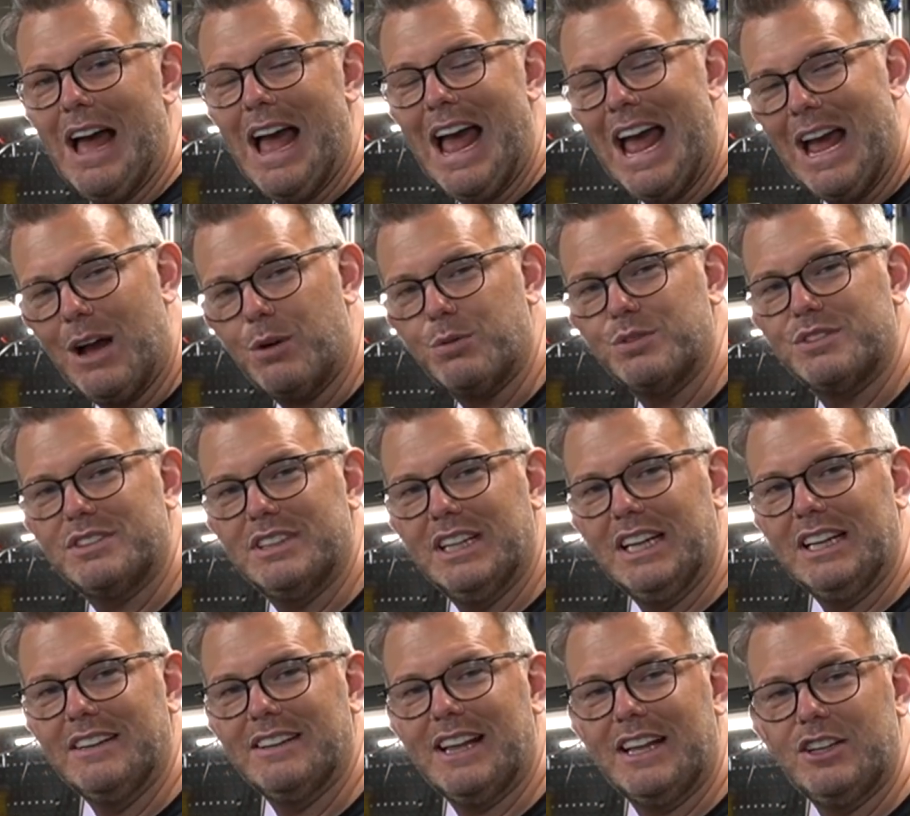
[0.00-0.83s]

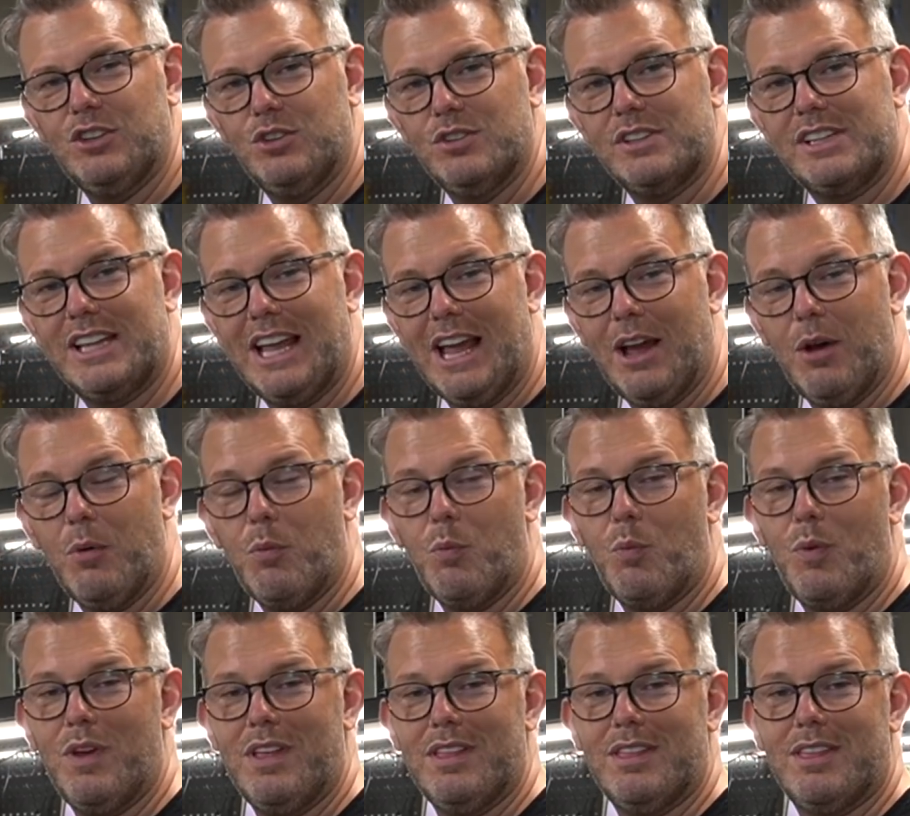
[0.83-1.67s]
housing that you get
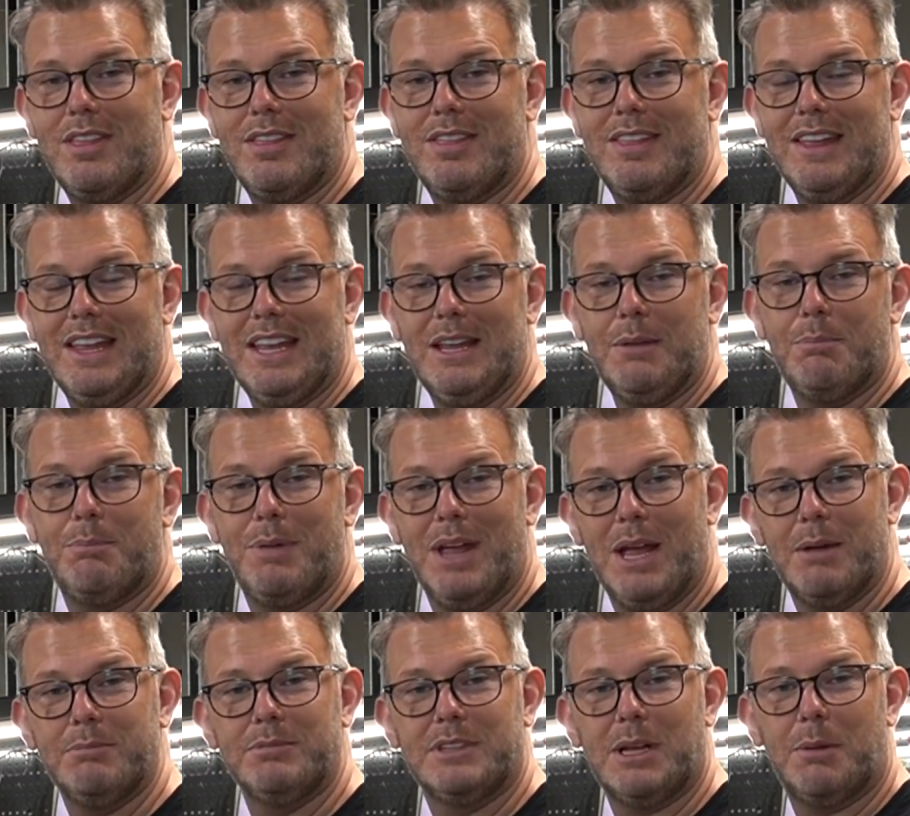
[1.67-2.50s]
with the
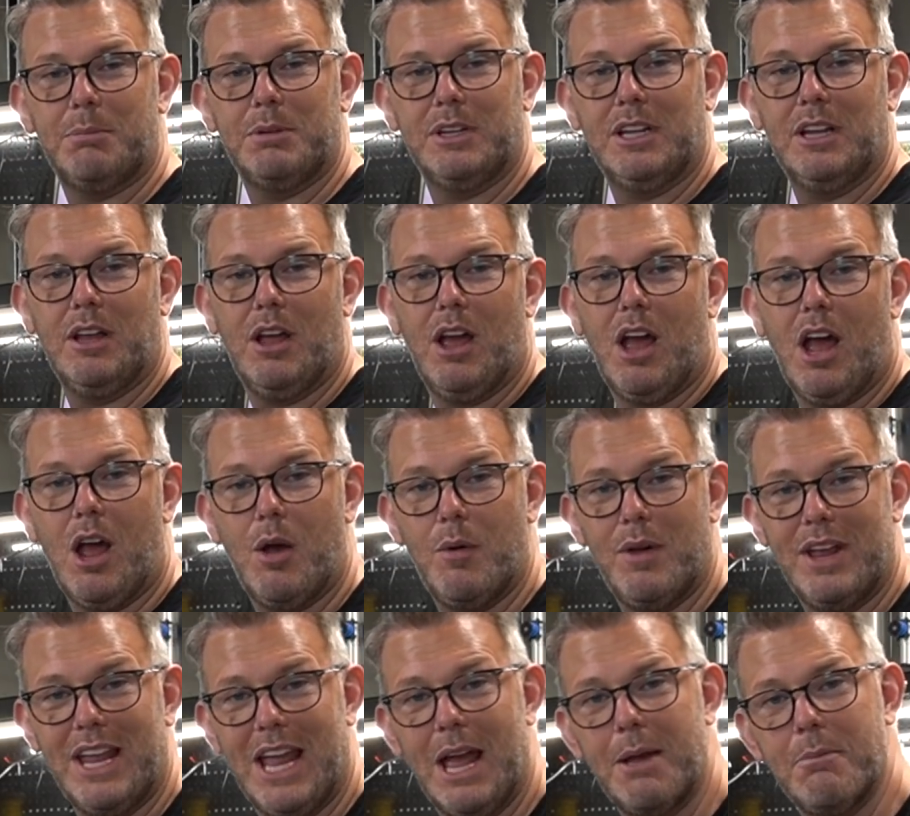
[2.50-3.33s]
BMW
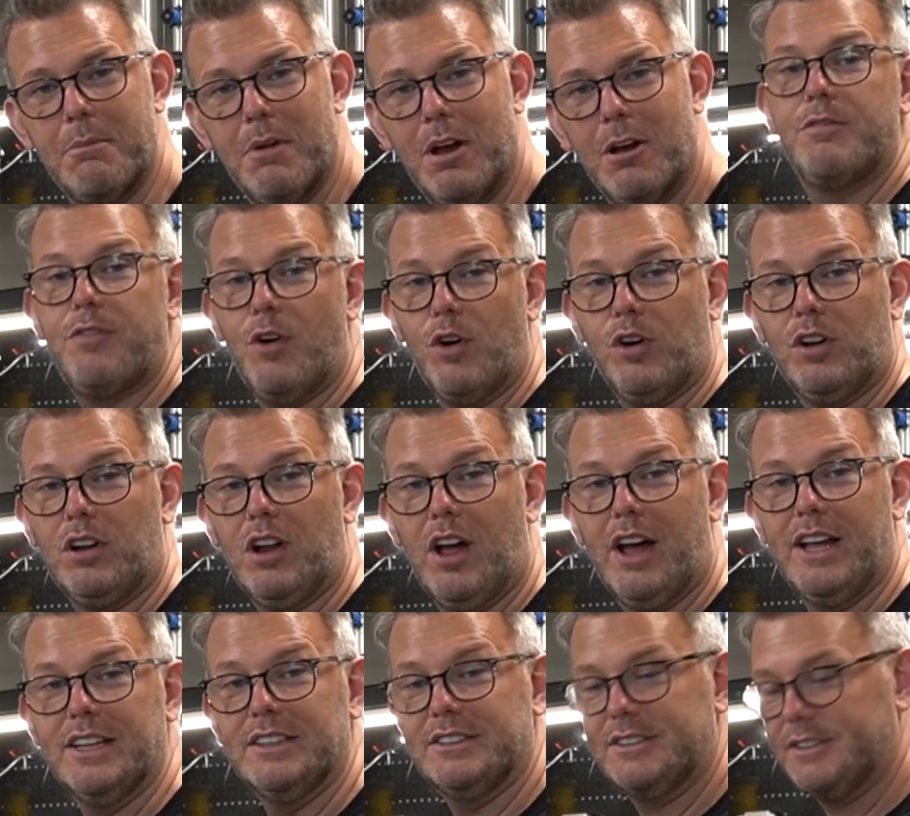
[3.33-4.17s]
OEM fog
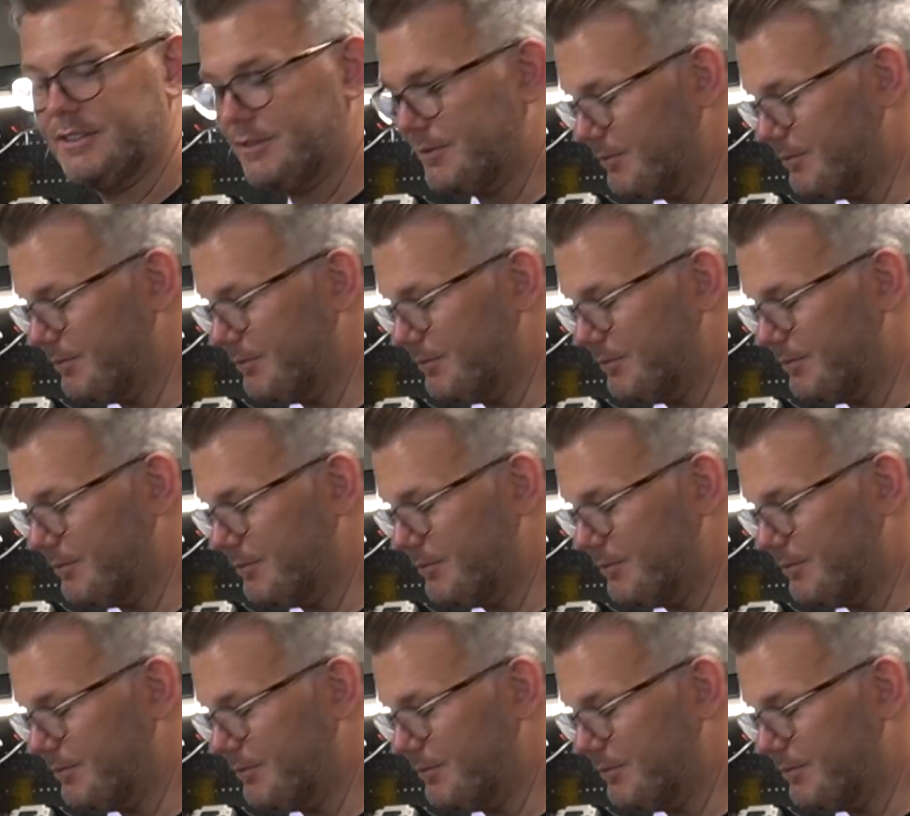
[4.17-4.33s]
lights.